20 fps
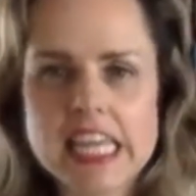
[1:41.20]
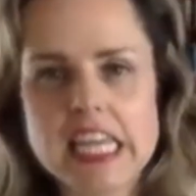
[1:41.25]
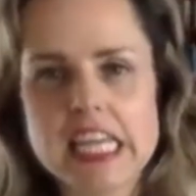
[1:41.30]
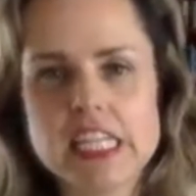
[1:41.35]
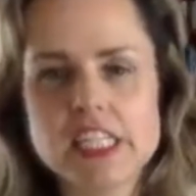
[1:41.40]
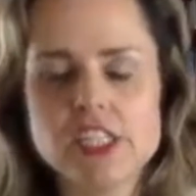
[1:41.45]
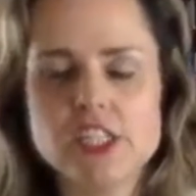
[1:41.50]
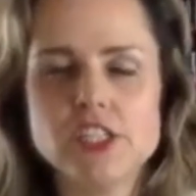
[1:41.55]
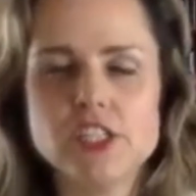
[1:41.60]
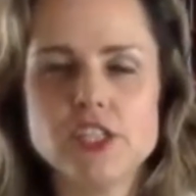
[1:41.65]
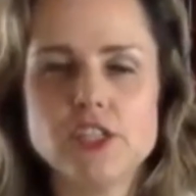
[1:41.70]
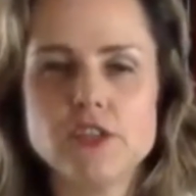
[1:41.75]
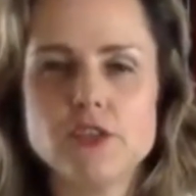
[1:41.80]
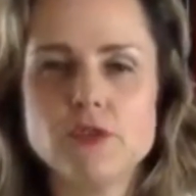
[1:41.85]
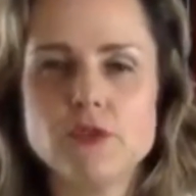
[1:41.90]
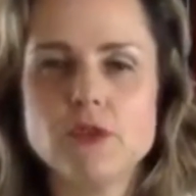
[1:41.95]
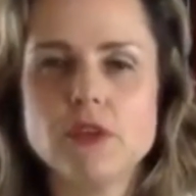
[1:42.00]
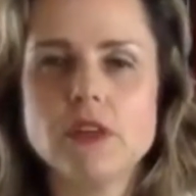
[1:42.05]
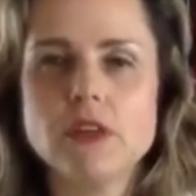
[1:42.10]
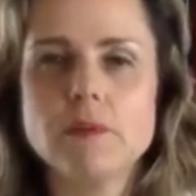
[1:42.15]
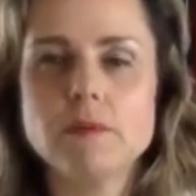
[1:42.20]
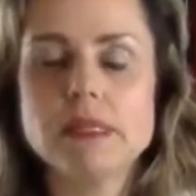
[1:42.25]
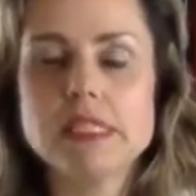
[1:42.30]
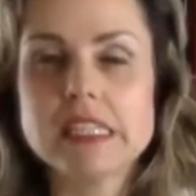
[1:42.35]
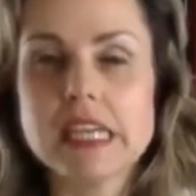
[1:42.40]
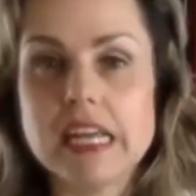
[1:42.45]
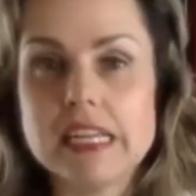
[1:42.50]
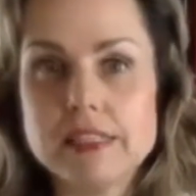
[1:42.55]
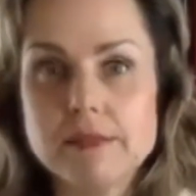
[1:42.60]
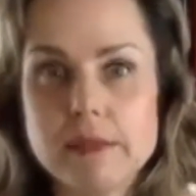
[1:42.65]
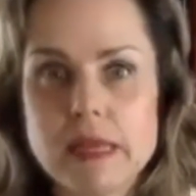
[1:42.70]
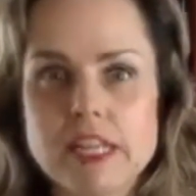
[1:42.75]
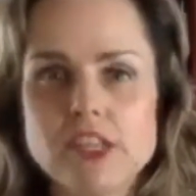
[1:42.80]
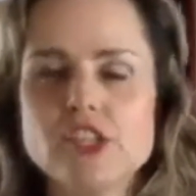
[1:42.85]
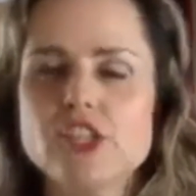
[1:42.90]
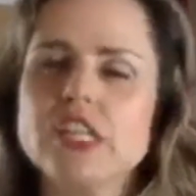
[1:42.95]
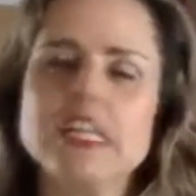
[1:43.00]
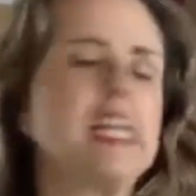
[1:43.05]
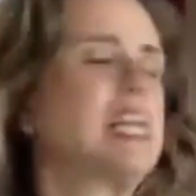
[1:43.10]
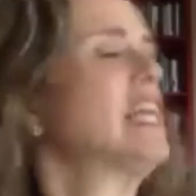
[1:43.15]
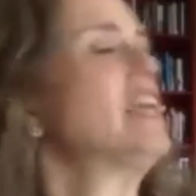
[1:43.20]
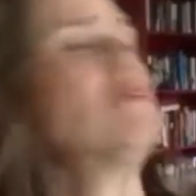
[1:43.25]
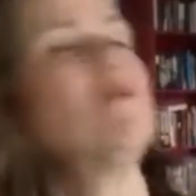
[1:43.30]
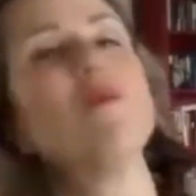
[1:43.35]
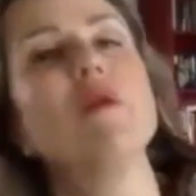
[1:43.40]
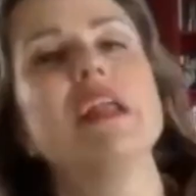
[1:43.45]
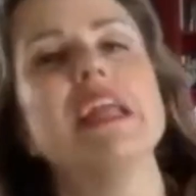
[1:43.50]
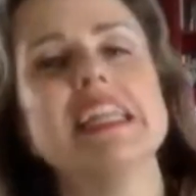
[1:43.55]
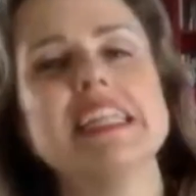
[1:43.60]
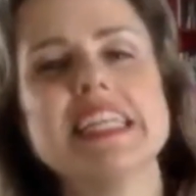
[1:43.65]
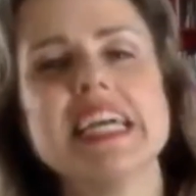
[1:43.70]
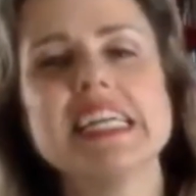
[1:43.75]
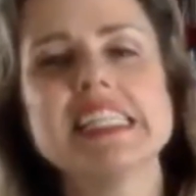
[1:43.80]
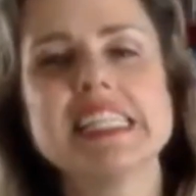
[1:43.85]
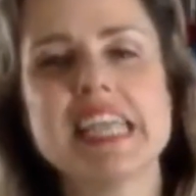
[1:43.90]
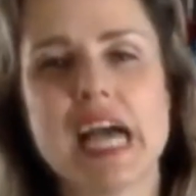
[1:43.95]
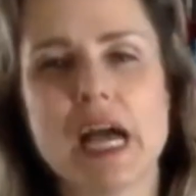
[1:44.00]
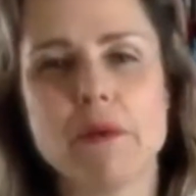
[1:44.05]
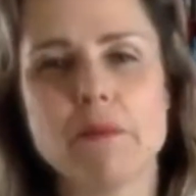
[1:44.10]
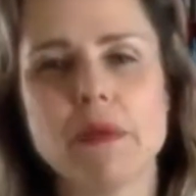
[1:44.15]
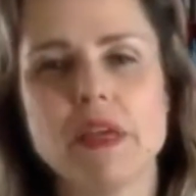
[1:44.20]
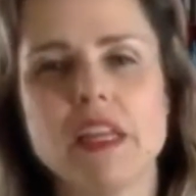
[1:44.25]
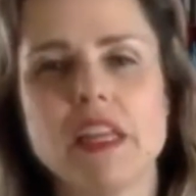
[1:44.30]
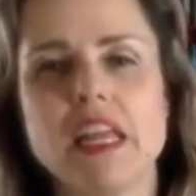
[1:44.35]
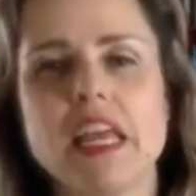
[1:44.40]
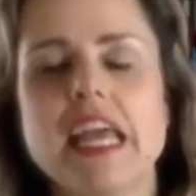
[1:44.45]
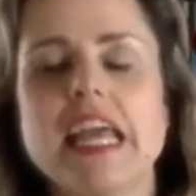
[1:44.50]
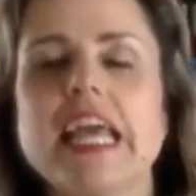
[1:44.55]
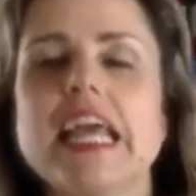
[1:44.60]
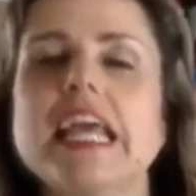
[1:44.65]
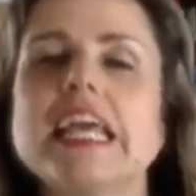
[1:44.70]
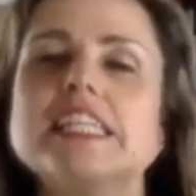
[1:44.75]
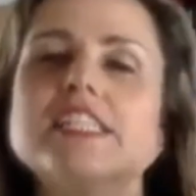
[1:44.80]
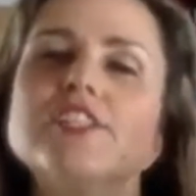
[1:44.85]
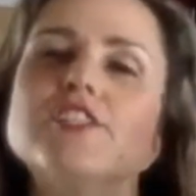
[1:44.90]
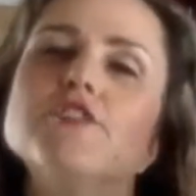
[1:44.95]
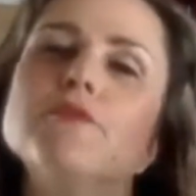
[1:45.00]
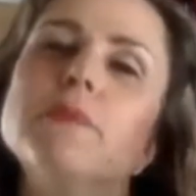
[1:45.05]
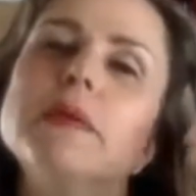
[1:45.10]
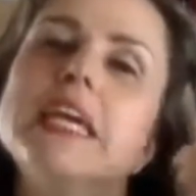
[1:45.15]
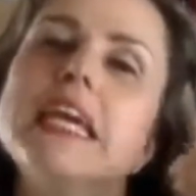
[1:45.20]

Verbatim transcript: thing to do, besides mentioning it when it does happen, is to